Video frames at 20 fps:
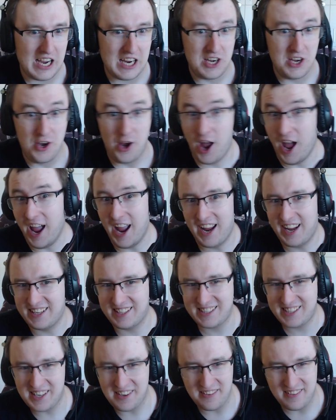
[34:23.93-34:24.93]

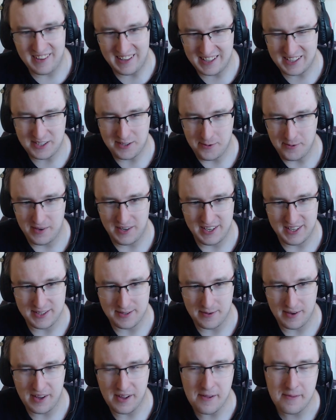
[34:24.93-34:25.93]
nasty things to it as
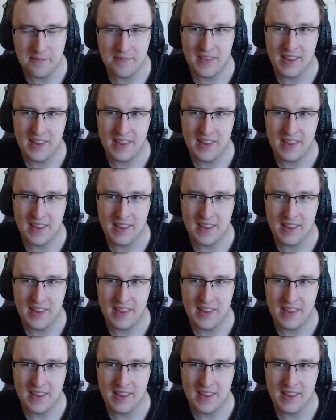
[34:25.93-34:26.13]
well.